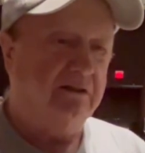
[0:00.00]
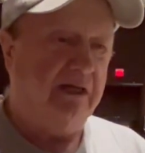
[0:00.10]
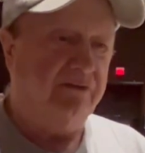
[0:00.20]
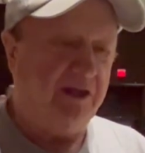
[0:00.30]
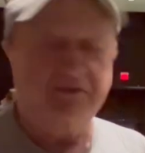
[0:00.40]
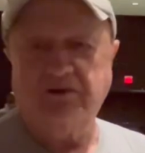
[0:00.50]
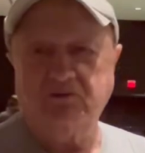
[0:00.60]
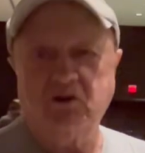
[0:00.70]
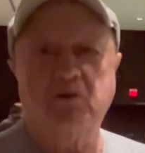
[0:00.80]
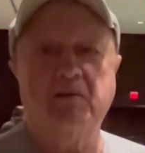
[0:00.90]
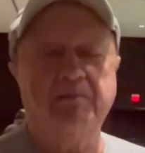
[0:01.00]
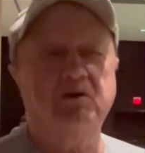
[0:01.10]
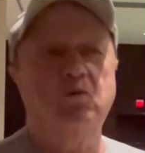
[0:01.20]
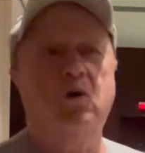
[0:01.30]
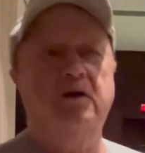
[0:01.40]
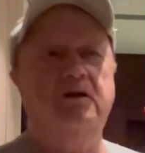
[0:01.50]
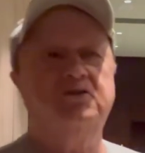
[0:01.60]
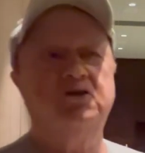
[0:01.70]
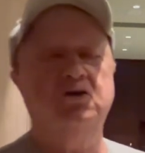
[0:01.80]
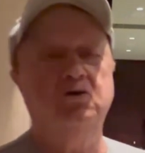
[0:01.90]
I think there was only maybe one or
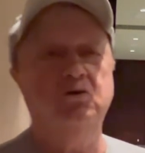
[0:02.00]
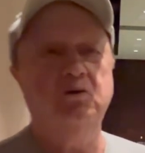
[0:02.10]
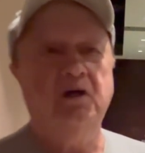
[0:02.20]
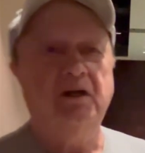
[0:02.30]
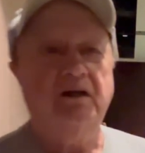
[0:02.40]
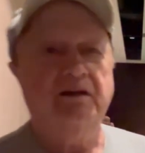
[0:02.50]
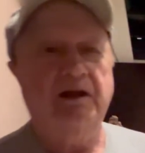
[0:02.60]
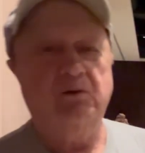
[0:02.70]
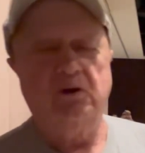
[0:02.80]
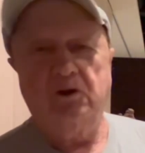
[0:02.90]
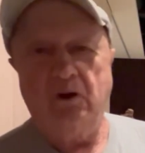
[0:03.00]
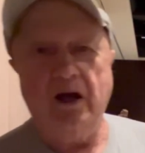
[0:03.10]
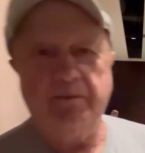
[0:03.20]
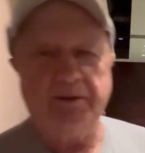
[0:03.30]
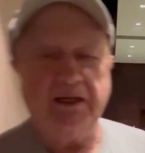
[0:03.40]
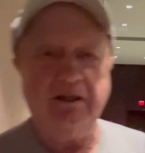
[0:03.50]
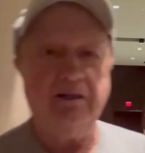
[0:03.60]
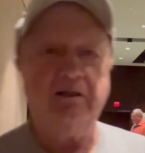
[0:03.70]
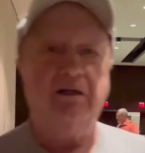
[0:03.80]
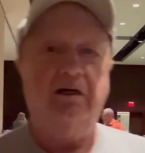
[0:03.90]
two that were a little uppity
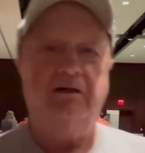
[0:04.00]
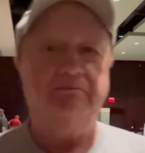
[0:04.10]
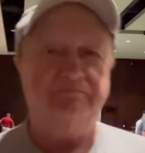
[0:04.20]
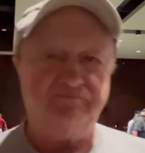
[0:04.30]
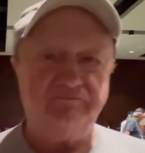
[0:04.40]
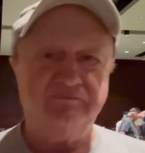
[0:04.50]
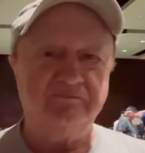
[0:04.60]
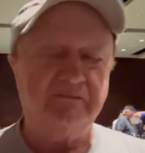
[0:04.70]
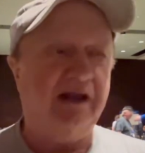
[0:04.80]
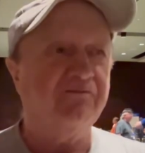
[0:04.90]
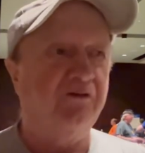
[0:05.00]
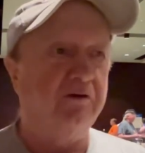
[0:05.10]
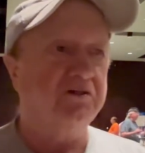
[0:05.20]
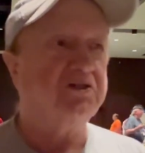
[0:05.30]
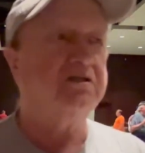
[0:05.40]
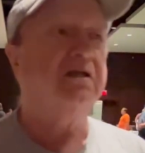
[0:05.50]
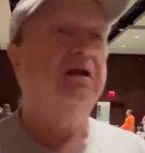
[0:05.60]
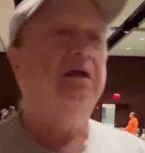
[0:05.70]
um, at first,